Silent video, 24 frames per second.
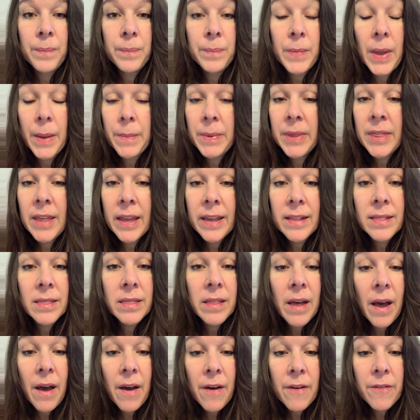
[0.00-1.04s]
Maybe they
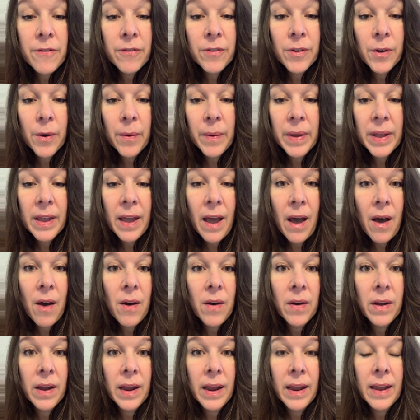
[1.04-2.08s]
love going
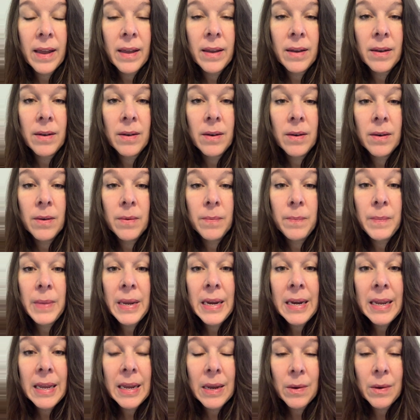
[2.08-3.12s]
out and
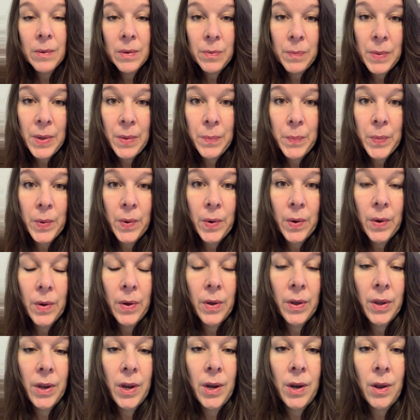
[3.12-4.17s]
meeting with people,
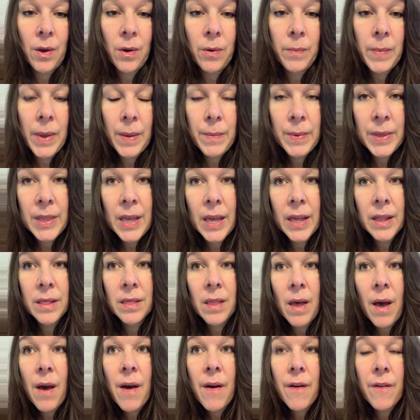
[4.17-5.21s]
you know. Maybe they
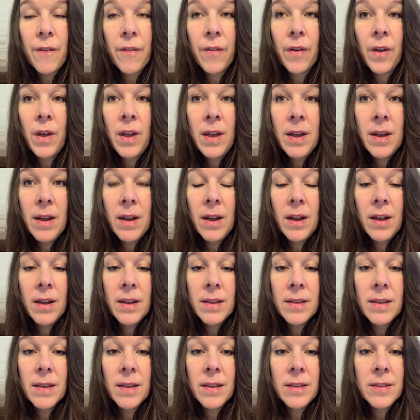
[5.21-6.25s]
love
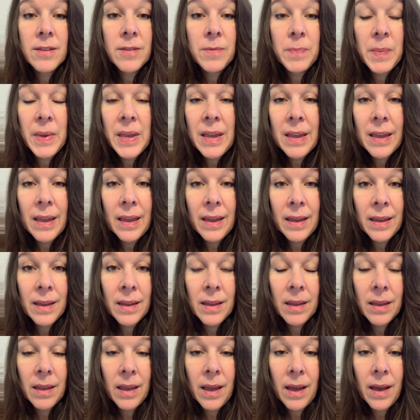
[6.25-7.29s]
speaking
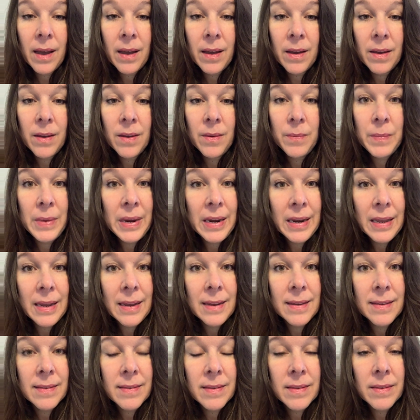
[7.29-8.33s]
at
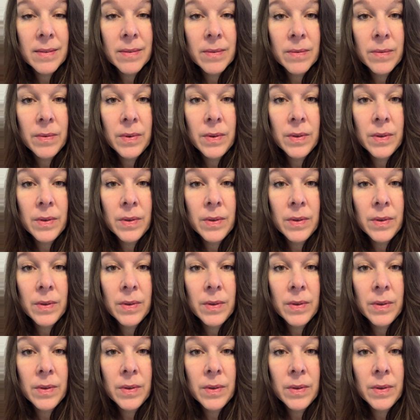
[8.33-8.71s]
meetings.